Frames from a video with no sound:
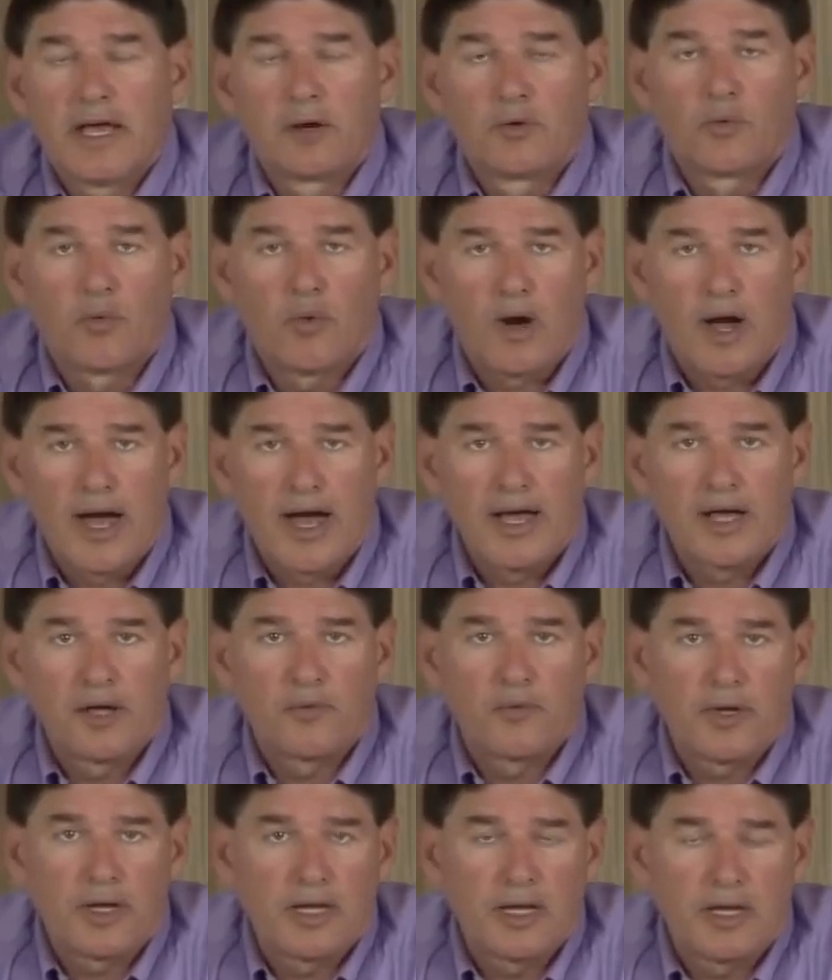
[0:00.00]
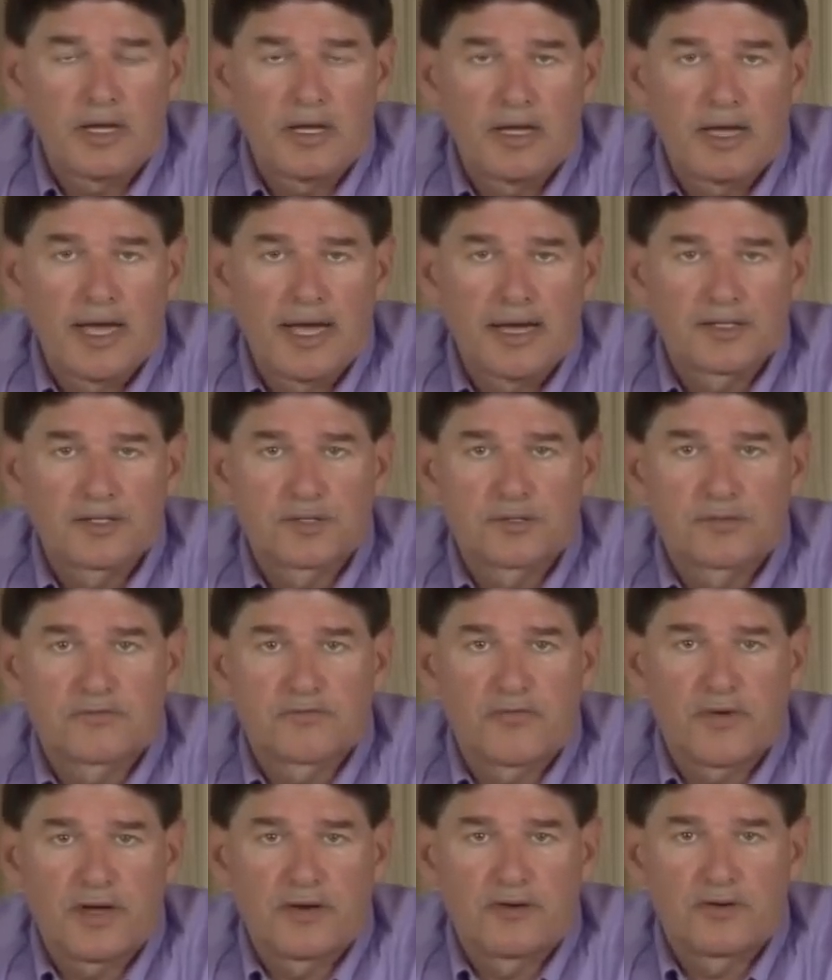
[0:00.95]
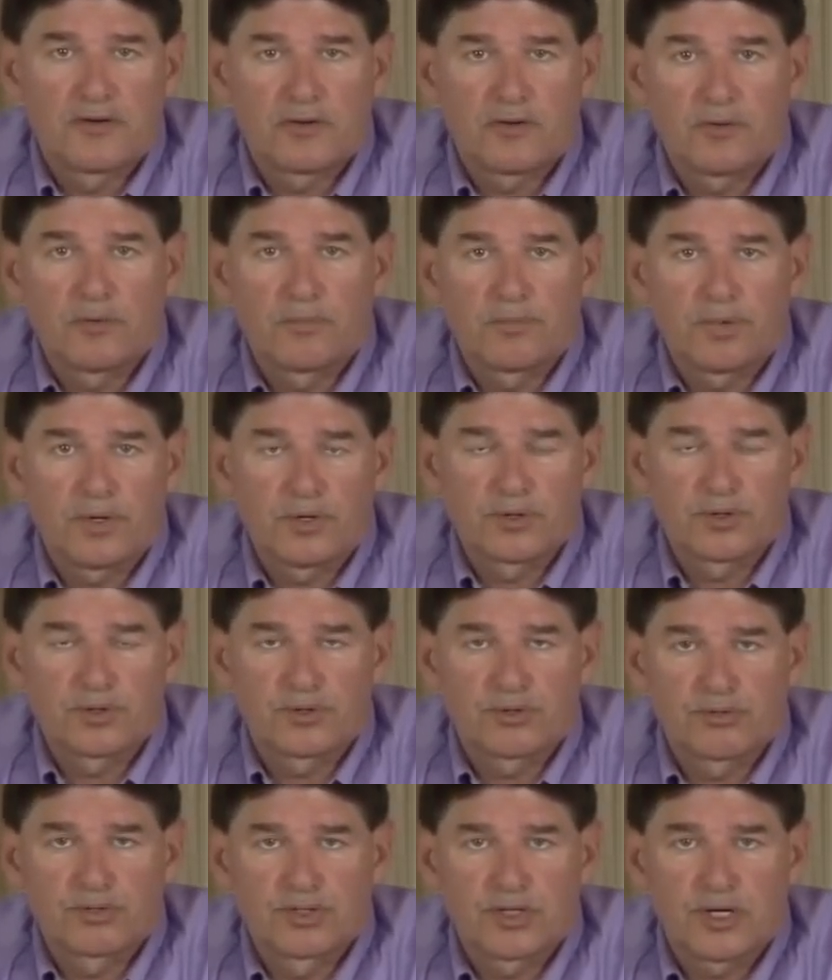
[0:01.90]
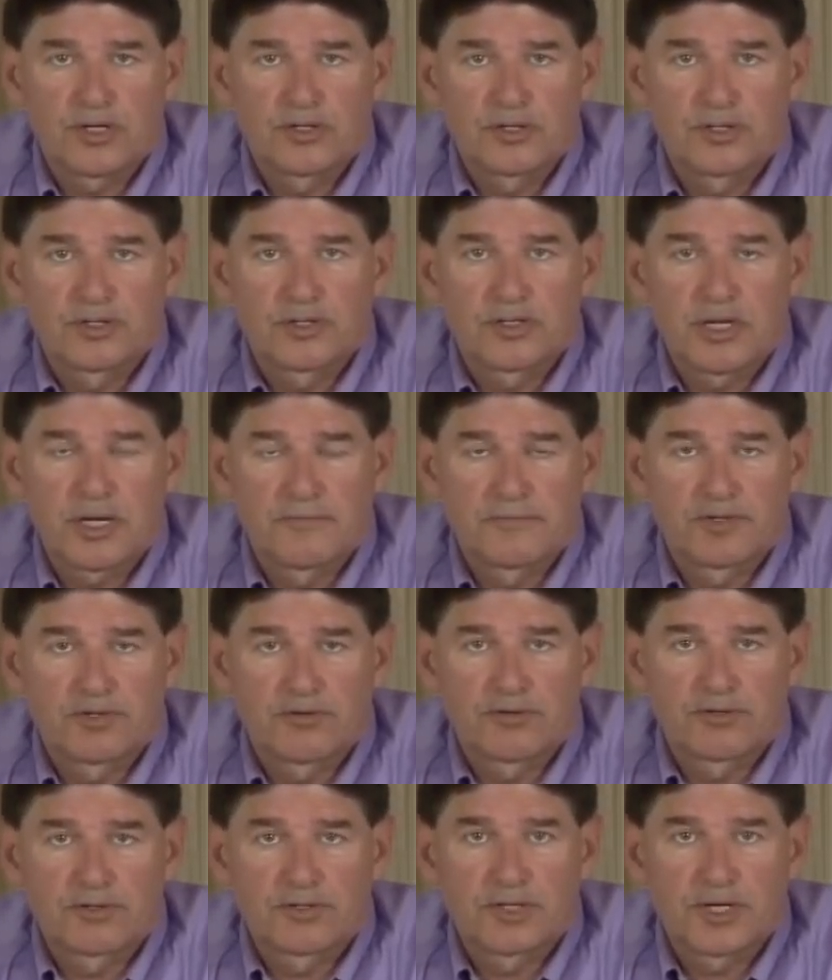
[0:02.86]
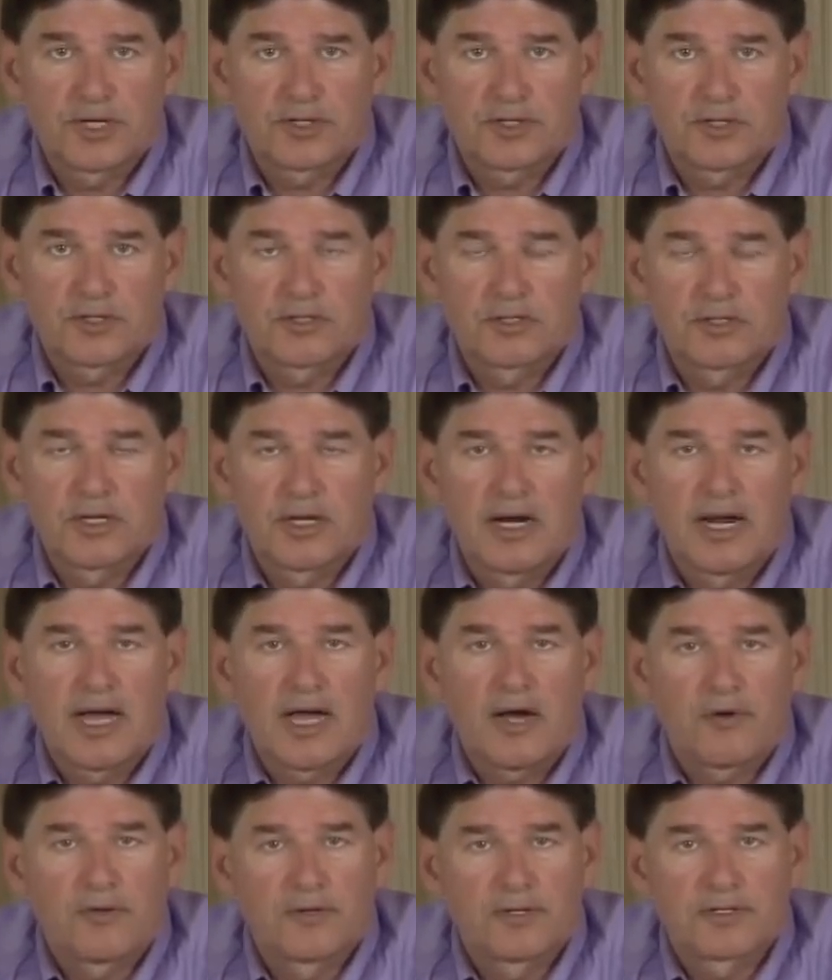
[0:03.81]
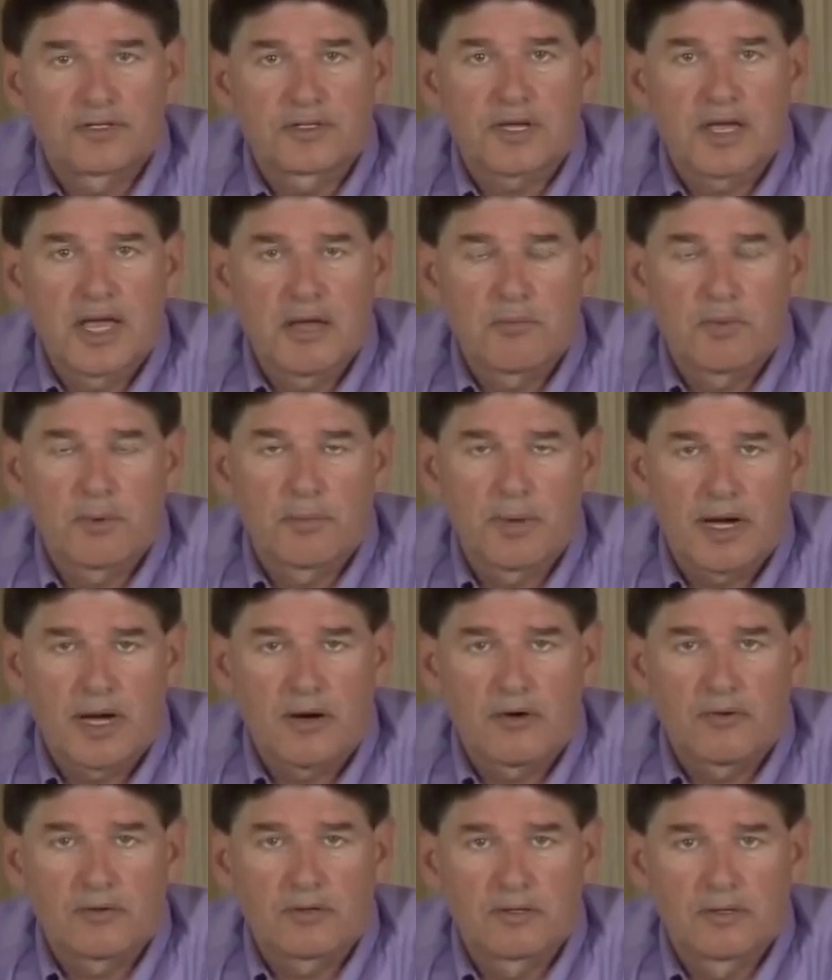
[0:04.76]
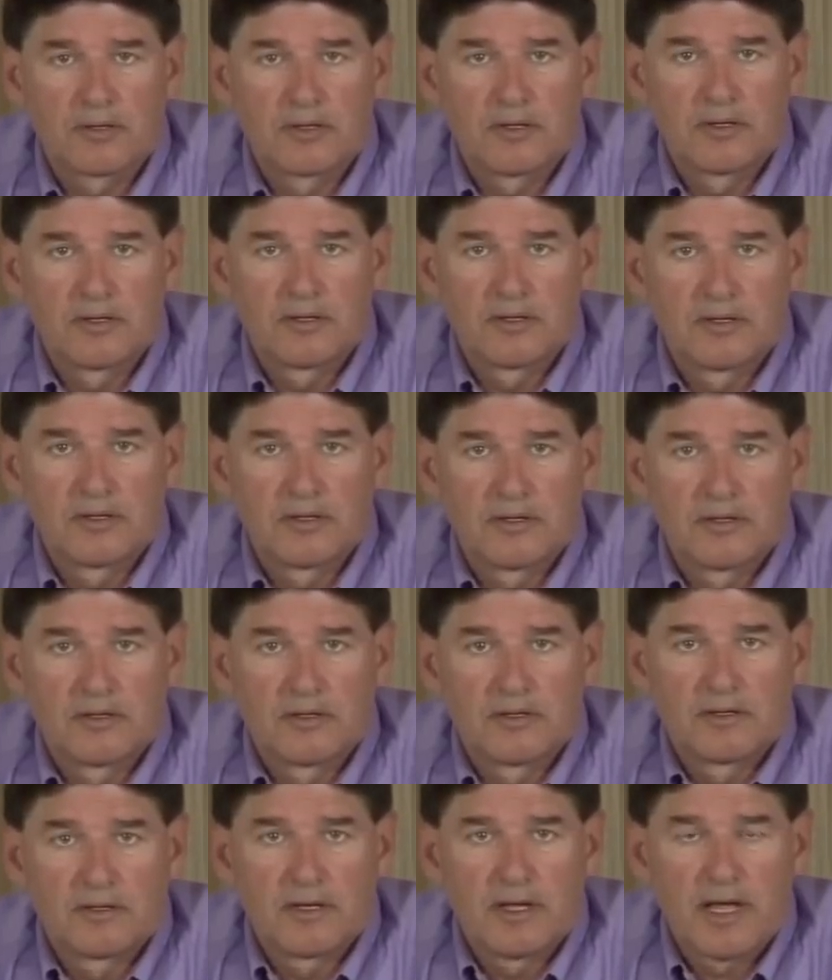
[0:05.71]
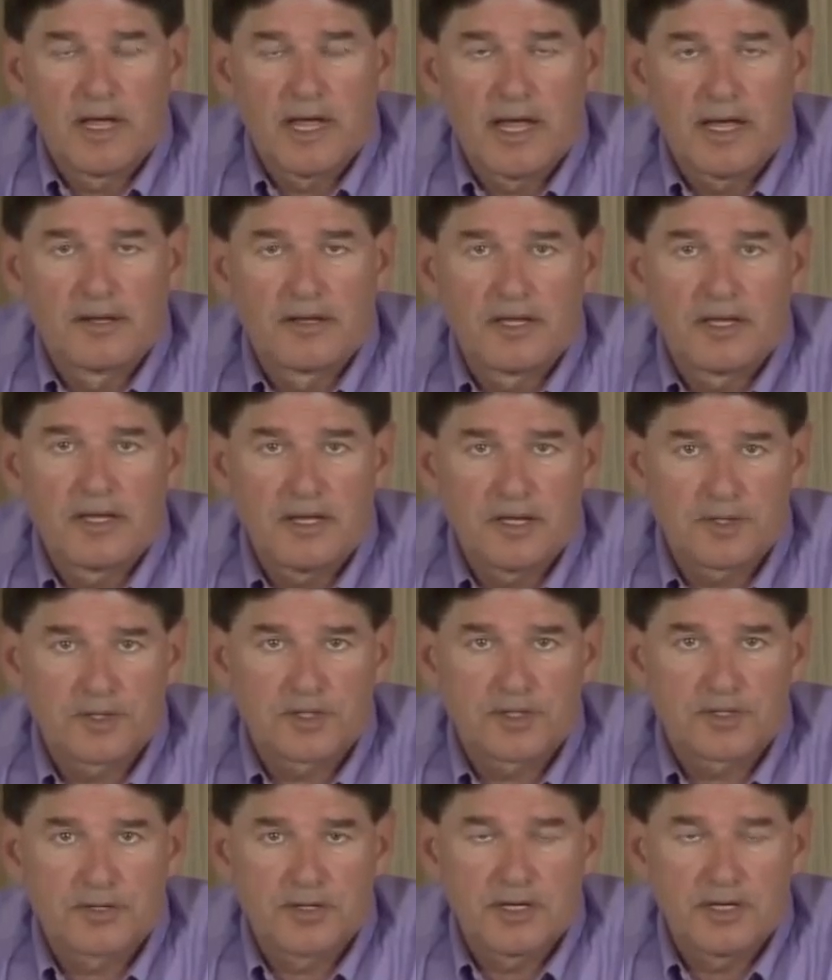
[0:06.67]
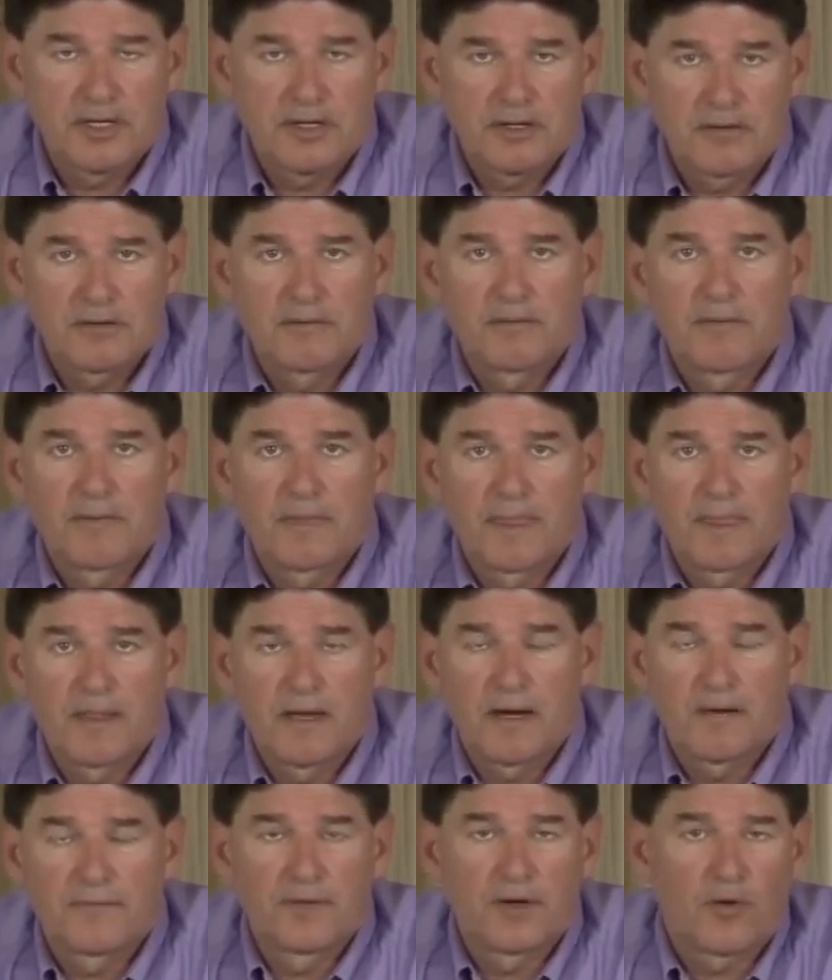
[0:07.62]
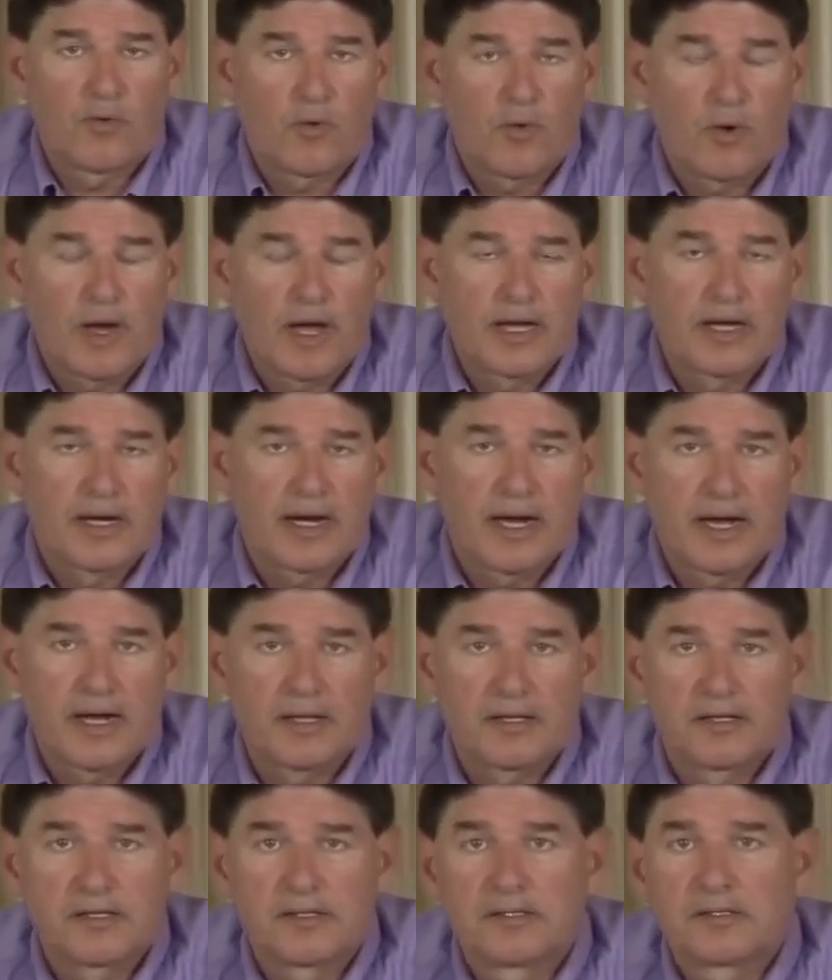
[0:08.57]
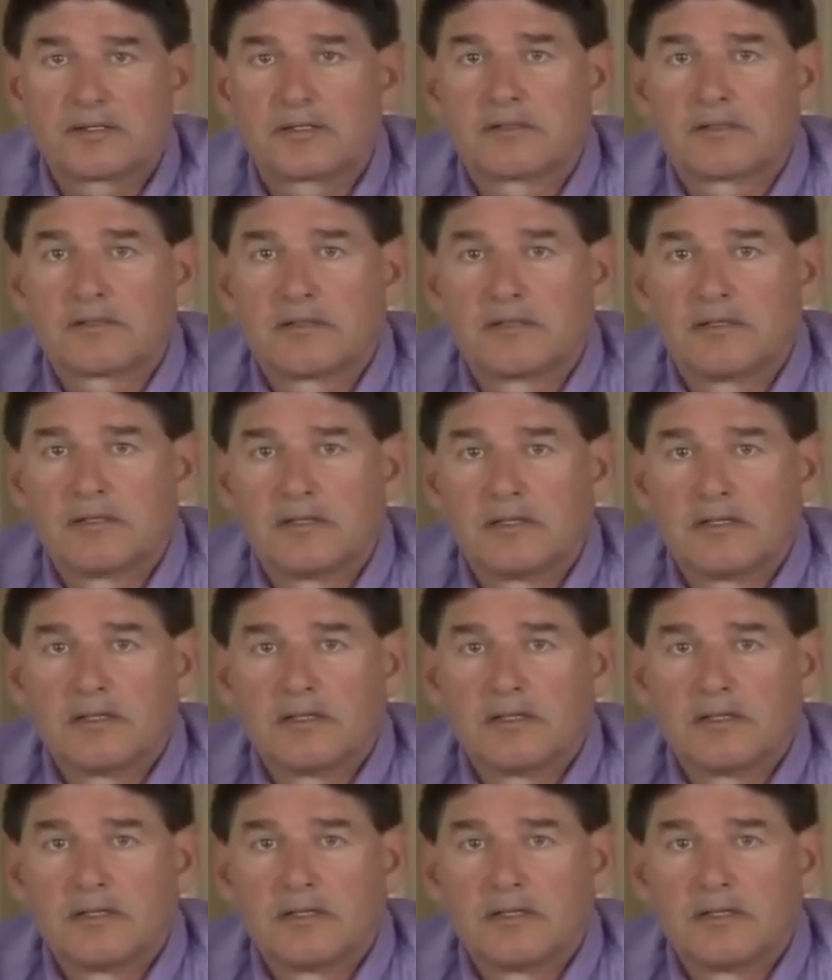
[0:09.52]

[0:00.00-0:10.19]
and why we, as federal postal judges, have jurisdiction and how this came about, and the history of the Hawaiian Islands,